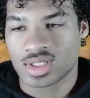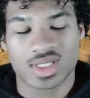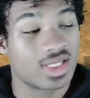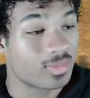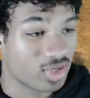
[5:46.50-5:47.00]

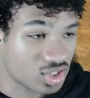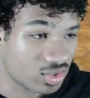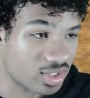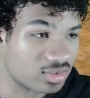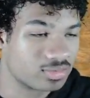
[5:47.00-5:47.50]
Then press
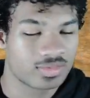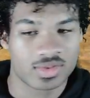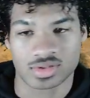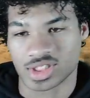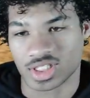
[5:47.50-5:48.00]
triangle.
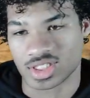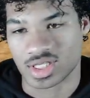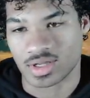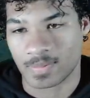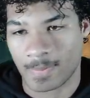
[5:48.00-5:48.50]
So check this
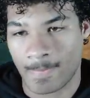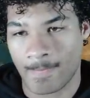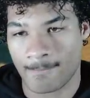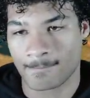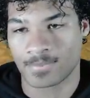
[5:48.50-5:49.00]
out.
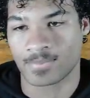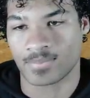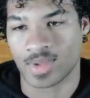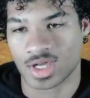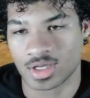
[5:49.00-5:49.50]

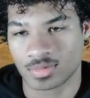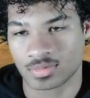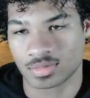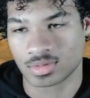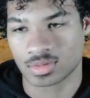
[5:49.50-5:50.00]
Back up,
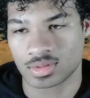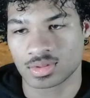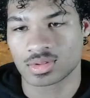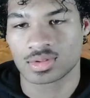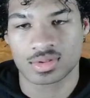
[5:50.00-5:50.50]

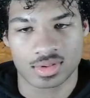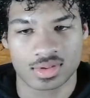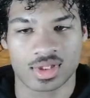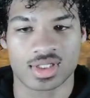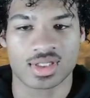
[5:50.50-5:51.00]

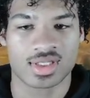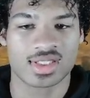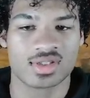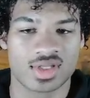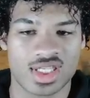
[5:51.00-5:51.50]
and you get a
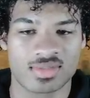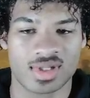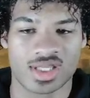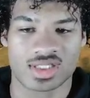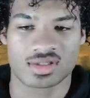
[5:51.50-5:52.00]
little key
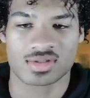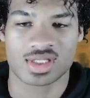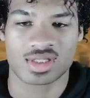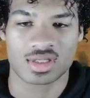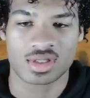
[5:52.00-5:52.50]
blast. You know what I'm
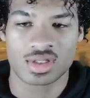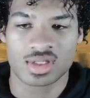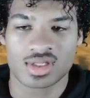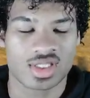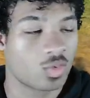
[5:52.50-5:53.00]
saying?
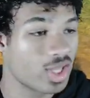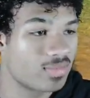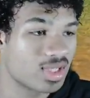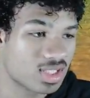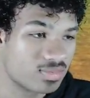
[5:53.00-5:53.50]
It's a way to
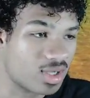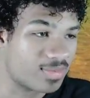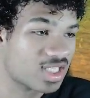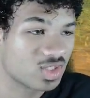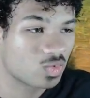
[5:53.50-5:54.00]
mix them up.
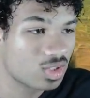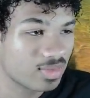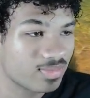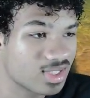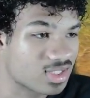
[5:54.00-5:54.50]
That's just one of the
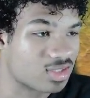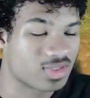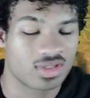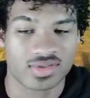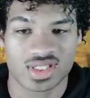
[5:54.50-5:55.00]
mix-ups.
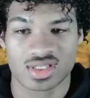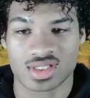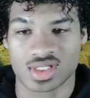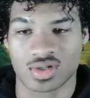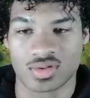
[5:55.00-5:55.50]
You know what I'm saying?
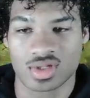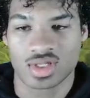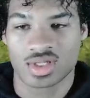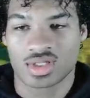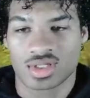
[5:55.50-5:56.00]
So
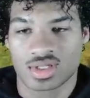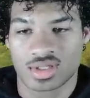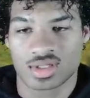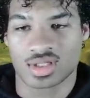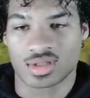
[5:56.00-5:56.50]

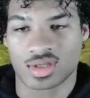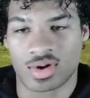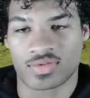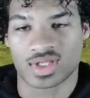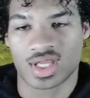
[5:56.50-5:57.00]
get
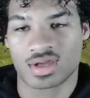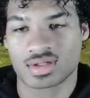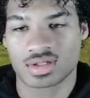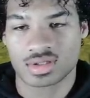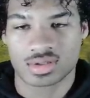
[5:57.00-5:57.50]
ready for the
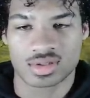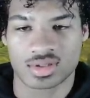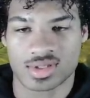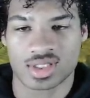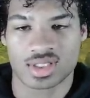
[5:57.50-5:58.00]
counter. You know
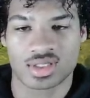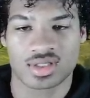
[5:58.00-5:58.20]
what I'm saying?